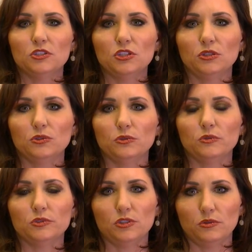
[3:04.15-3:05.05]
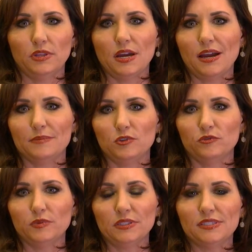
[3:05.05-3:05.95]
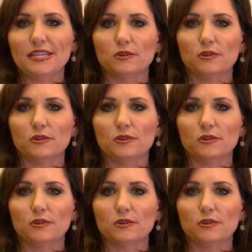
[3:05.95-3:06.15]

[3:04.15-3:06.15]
to do the eye movements.